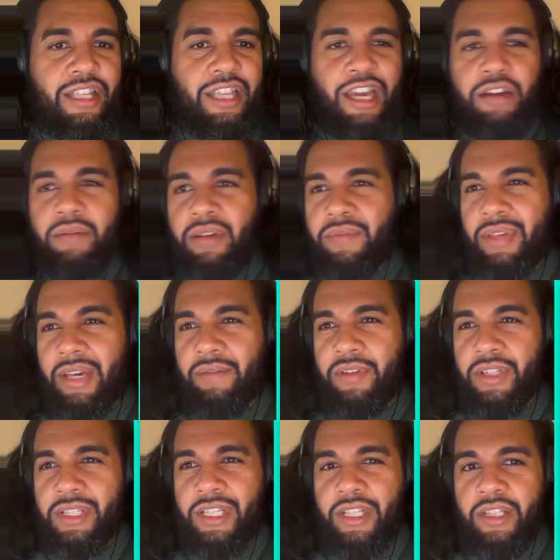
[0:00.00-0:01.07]
yeah, if you
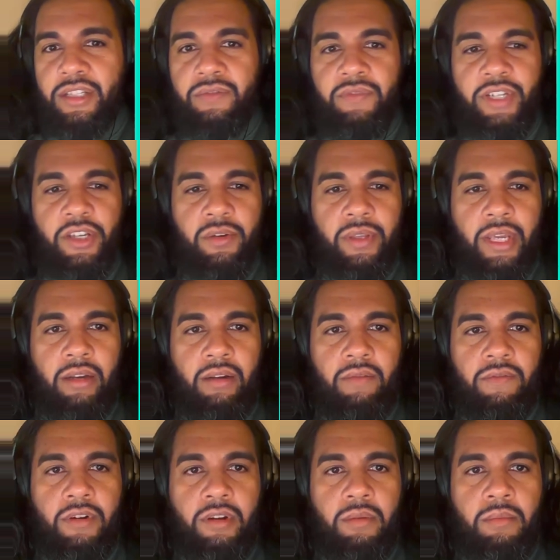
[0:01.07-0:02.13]
haven't seen this video
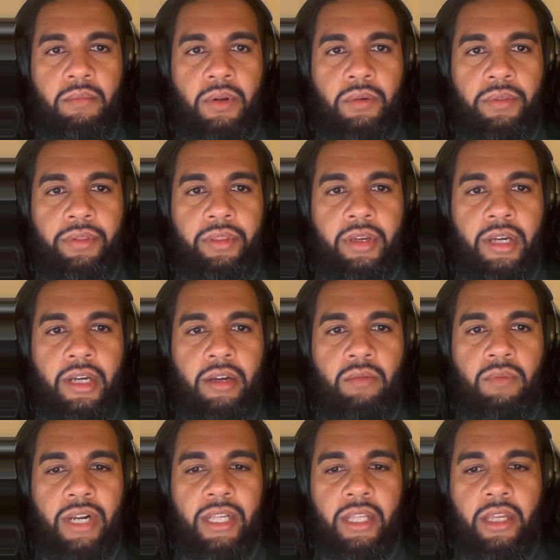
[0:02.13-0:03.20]
yet from both
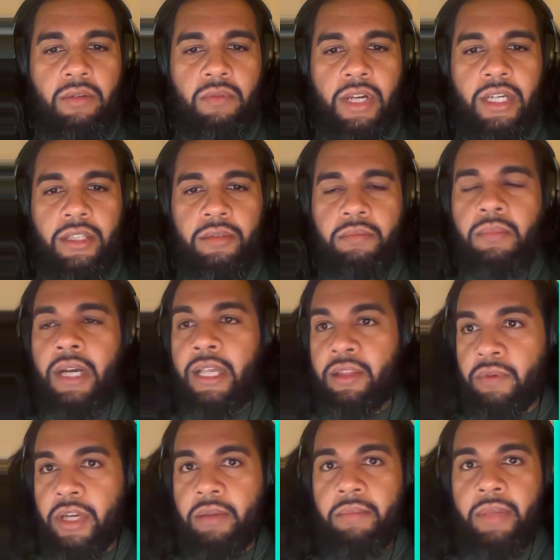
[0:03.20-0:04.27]
Riley and Ras,
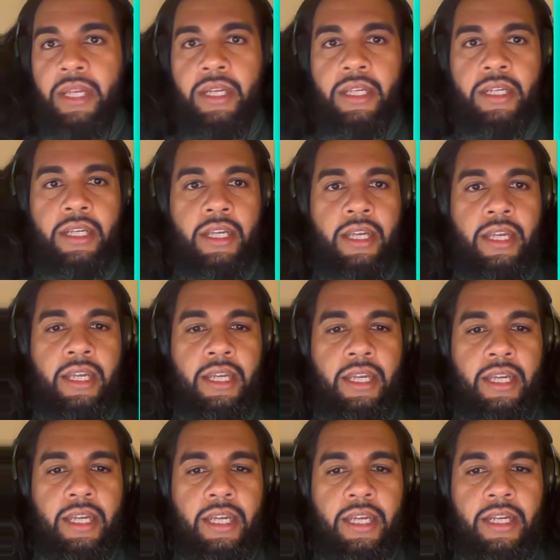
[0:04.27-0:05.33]
highly recommended,
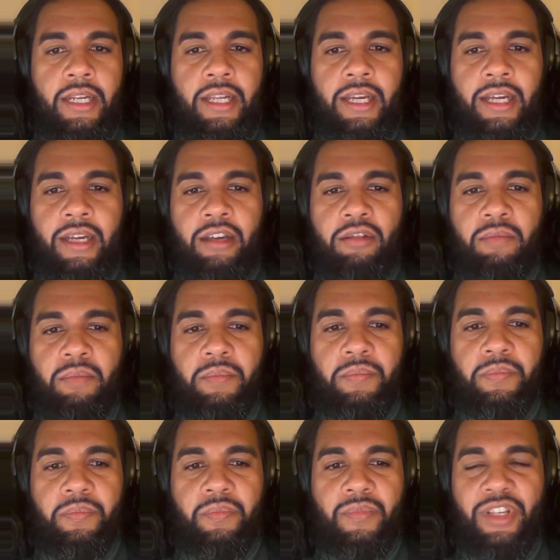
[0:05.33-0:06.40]
and
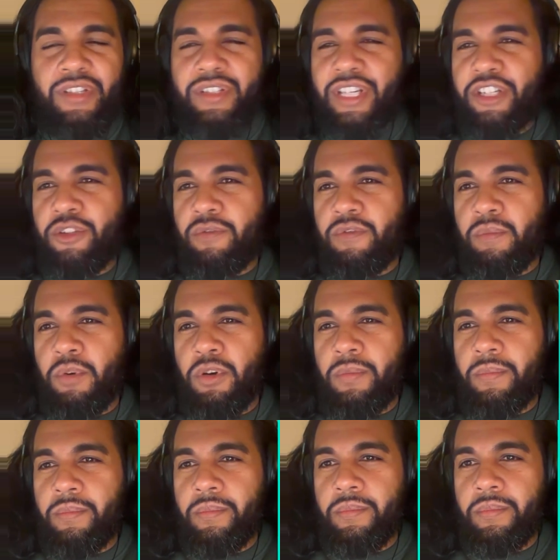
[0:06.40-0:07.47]
stay tuned for more.